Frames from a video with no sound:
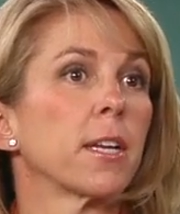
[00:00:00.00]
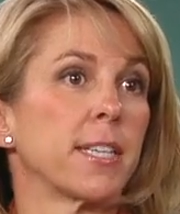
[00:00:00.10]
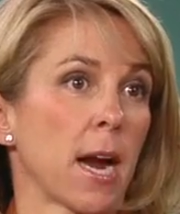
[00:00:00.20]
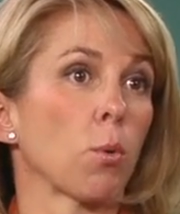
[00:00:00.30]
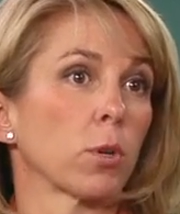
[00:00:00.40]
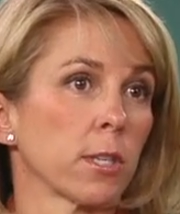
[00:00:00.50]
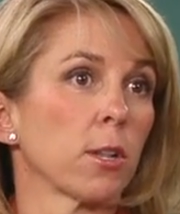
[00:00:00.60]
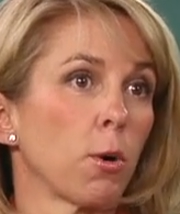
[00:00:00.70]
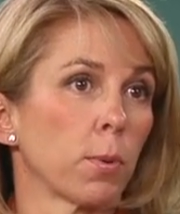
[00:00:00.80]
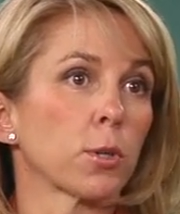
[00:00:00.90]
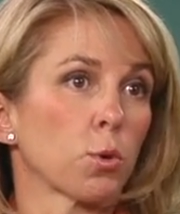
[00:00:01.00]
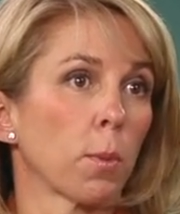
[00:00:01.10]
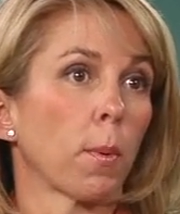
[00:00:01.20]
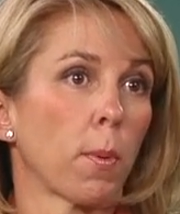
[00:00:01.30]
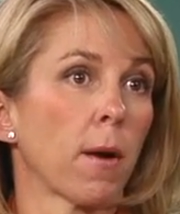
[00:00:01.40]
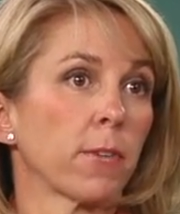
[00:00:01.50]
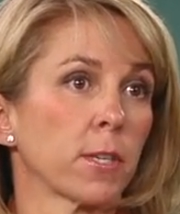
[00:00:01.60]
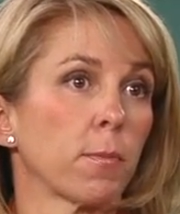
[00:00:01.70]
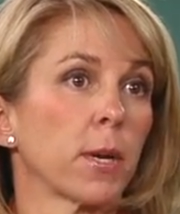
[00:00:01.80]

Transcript: downward slope because corporate profits have been